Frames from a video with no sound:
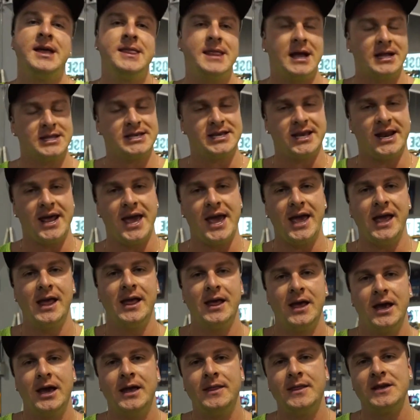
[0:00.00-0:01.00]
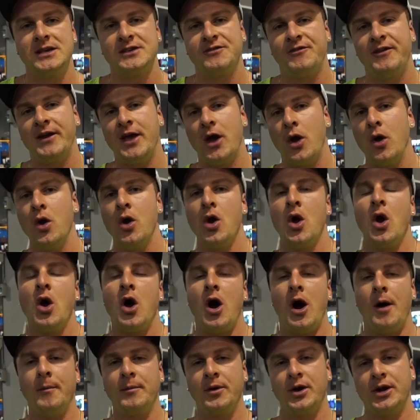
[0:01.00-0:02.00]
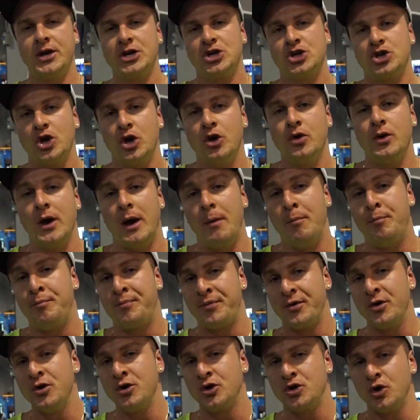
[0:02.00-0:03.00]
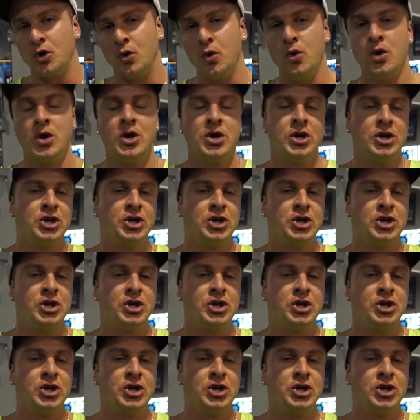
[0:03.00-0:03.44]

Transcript: Now today, in this video, I'm gonna show you a brutal